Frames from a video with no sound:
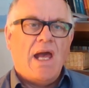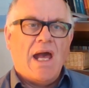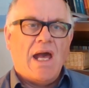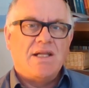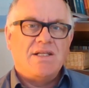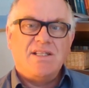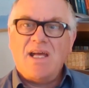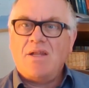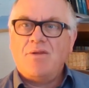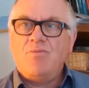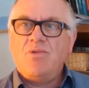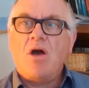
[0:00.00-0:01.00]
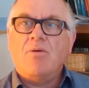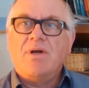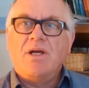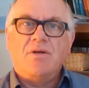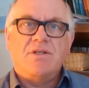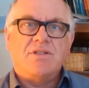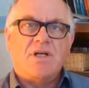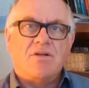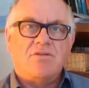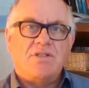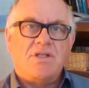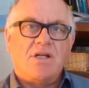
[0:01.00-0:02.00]
and to get them going,
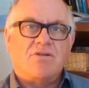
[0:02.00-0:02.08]
etc.